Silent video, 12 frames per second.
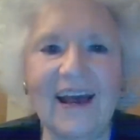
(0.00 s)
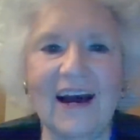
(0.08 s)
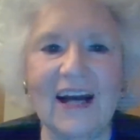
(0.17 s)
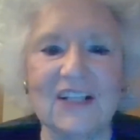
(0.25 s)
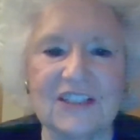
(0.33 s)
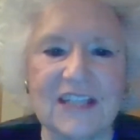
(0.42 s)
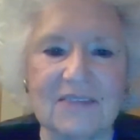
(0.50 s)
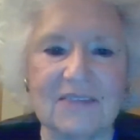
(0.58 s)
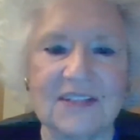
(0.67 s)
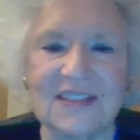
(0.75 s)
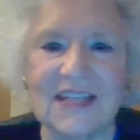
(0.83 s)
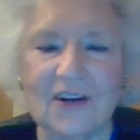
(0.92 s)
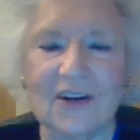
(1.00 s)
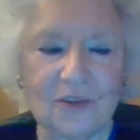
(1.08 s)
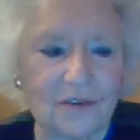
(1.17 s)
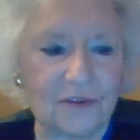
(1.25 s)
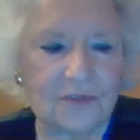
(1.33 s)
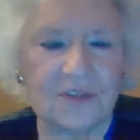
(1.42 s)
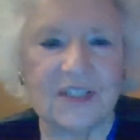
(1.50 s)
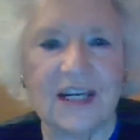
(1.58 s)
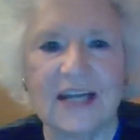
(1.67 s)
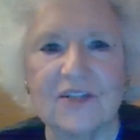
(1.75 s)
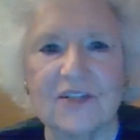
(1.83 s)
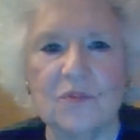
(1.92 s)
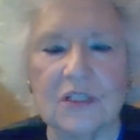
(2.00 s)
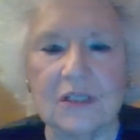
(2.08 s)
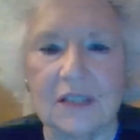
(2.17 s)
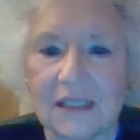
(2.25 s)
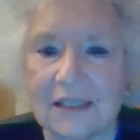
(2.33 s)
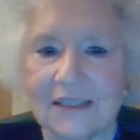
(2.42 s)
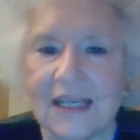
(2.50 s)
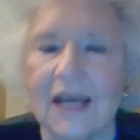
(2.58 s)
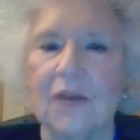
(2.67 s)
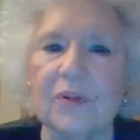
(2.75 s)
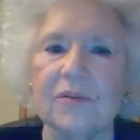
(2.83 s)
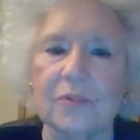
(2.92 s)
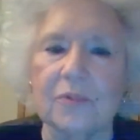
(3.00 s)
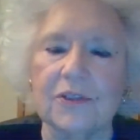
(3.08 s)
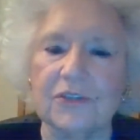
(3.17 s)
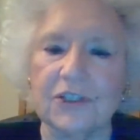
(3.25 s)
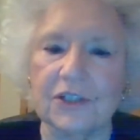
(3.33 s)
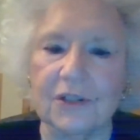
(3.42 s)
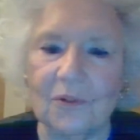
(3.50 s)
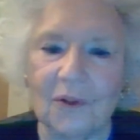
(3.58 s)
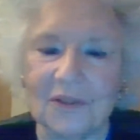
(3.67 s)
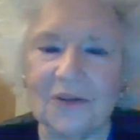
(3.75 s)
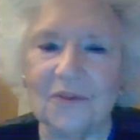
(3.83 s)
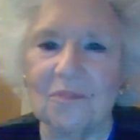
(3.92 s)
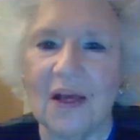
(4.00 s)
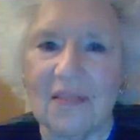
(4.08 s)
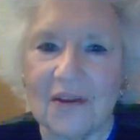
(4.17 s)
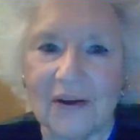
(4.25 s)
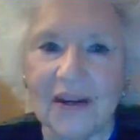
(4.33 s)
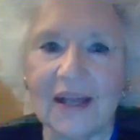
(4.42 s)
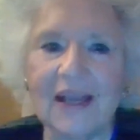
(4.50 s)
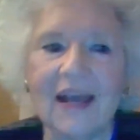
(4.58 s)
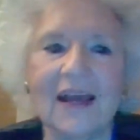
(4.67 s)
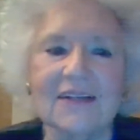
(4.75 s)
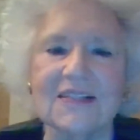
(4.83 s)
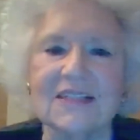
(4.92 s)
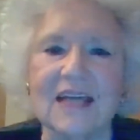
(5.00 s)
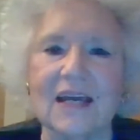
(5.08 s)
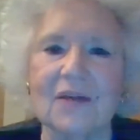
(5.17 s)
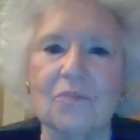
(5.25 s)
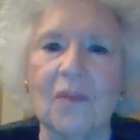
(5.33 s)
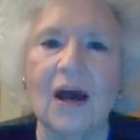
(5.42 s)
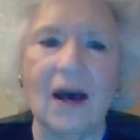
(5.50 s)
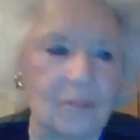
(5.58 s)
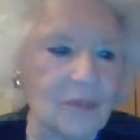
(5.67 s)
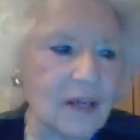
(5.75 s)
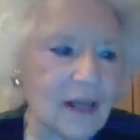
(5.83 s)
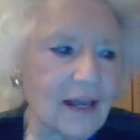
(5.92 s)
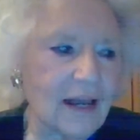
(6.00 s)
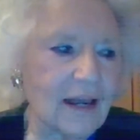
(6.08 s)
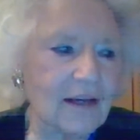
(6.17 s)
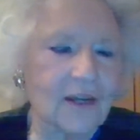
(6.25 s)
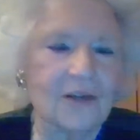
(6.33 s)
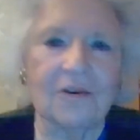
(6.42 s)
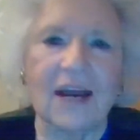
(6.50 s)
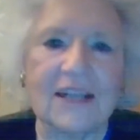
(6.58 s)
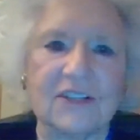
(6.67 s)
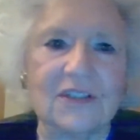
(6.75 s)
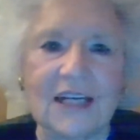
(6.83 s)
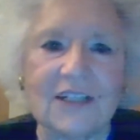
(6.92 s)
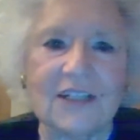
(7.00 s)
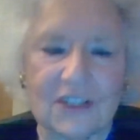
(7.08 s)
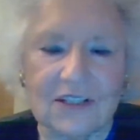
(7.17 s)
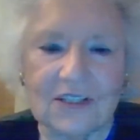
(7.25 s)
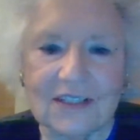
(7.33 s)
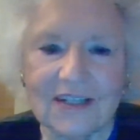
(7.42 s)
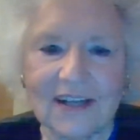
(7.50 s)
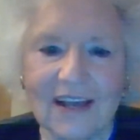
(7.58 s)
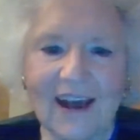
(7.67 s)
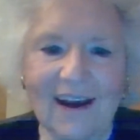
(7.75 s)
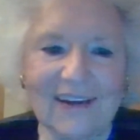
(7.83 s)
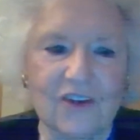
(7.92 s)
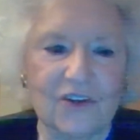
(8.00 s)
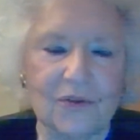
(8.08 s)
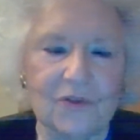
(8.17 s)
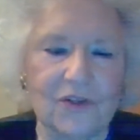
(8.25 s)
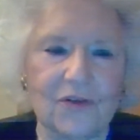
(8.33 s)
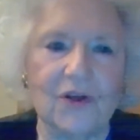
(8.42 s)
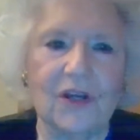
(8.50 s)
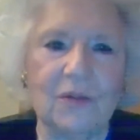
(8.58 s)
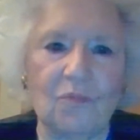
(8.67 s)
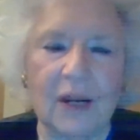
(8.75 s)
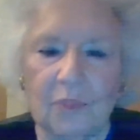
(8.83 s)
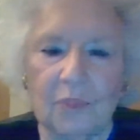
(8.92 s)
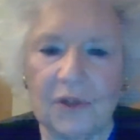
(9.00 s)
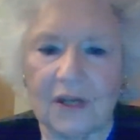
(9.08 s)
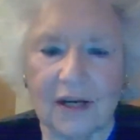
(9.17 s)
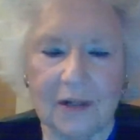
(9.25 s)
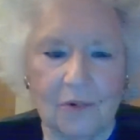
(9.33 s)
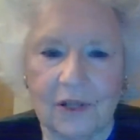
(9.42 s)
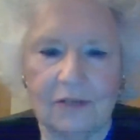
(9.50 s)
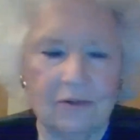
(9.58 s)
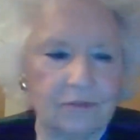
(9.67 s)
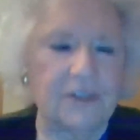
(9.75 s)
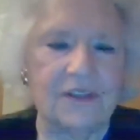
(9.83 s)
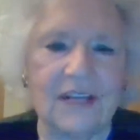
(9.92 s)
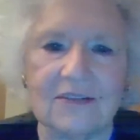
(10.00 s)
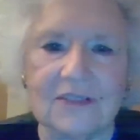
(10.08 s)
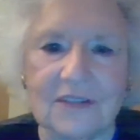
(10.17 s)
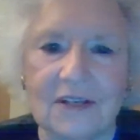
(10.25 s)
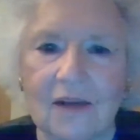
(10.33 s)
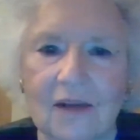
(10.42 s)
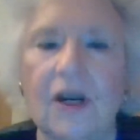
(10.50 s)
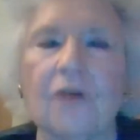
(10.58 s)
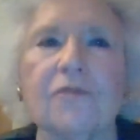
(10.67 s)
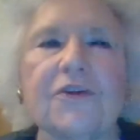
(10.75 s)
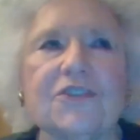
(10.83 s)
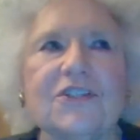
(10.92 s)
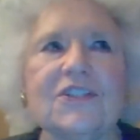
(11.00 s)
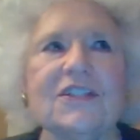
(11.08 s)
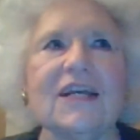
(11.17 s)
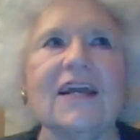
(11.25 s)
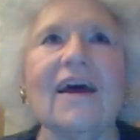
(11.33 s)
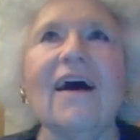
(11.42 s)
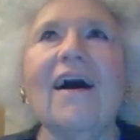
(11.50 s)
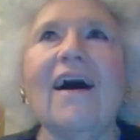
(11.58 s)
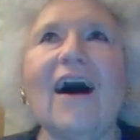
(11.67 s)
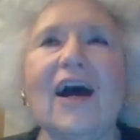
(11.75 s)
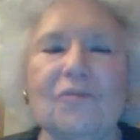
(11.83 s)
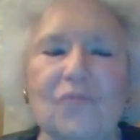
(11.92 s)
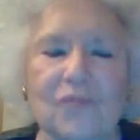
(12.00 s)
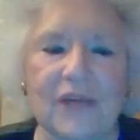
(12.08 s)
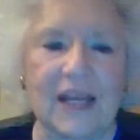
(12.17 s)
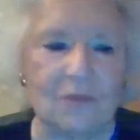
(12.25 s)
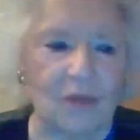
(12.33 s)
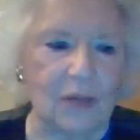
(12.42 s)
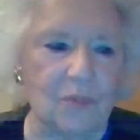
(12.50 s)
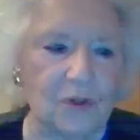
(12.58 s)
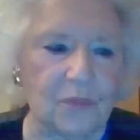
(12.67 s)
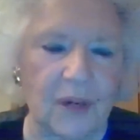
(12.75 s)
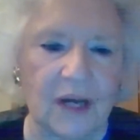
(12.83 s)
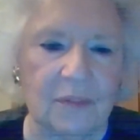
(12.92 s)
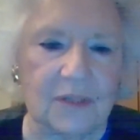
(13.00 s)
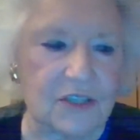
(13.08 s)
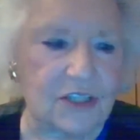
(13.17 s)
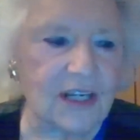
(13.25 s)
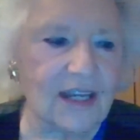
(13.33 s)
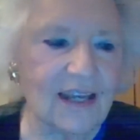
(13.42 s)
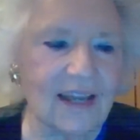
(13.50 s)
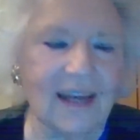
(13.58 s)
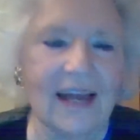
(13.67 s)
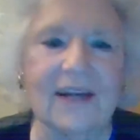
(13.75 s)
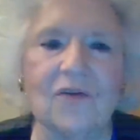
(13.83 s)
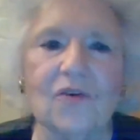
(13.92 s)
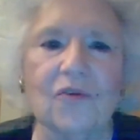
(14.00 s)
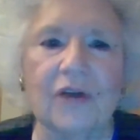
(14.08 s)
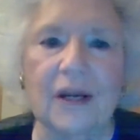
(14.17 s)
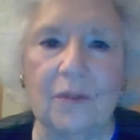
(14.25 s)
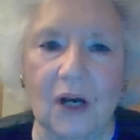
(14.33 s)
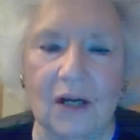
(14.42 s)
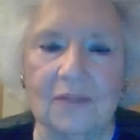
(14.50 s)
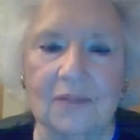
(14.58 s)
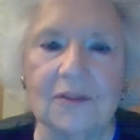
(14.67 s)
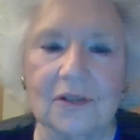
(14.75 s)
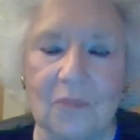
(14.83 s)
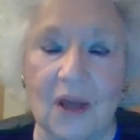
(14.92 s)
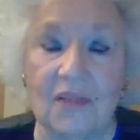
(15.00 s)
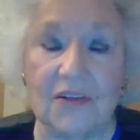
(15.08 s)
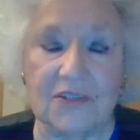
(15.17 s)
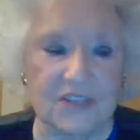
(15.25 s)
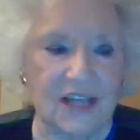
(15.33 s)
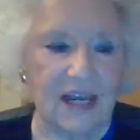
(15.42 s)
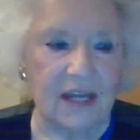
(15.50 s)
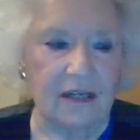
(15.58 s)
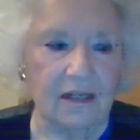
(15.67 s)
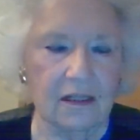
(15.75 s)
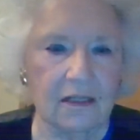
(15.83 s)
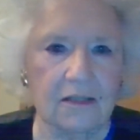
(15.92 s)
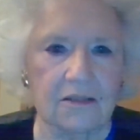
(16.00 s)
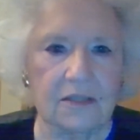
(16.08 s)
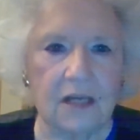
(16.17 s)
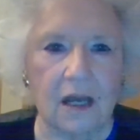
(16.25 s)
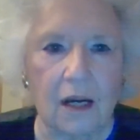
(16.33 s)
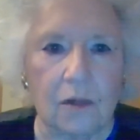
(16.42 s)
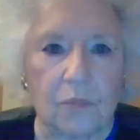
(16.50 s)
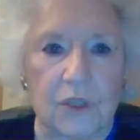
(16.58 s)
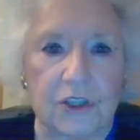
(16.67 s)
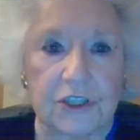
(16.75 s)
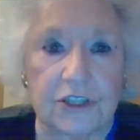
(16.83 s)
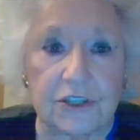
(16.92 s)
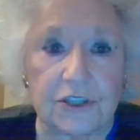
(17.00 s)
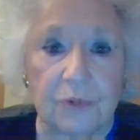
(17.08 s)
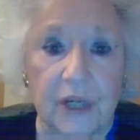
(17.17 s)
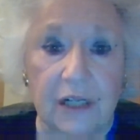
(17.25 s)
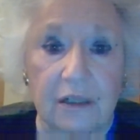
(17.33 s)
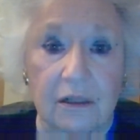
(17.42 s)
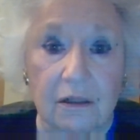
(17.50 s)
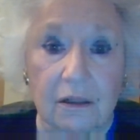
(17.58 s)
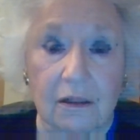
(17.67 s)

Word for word: I just have to say her enthusiasm was a little dampened when she called her mother to say, Mom, congratulations, you're in my book. I won $3,000. No, first she said, I am getting my book published. And Grandma, her mother, said, so how much did you win?